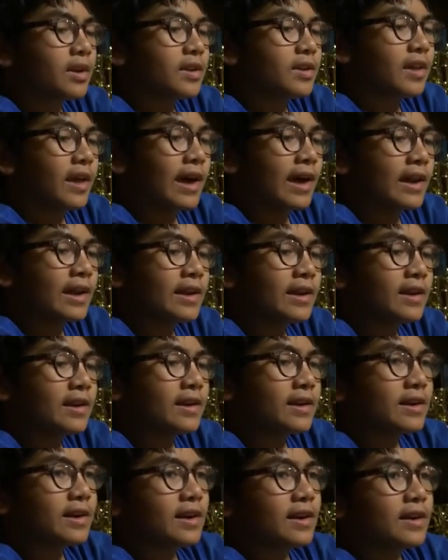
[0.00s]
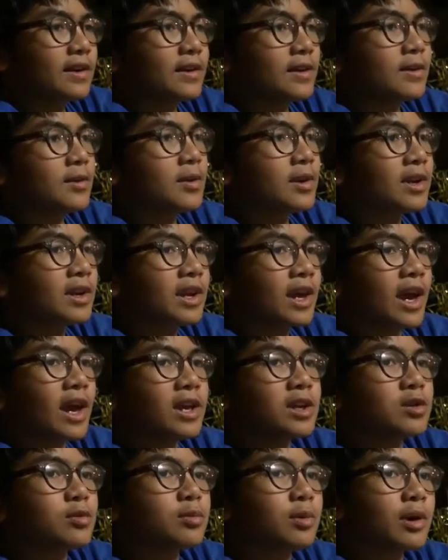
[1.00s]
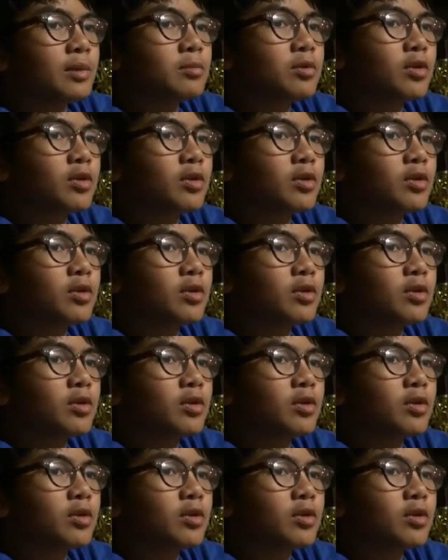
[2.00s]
then you can catch way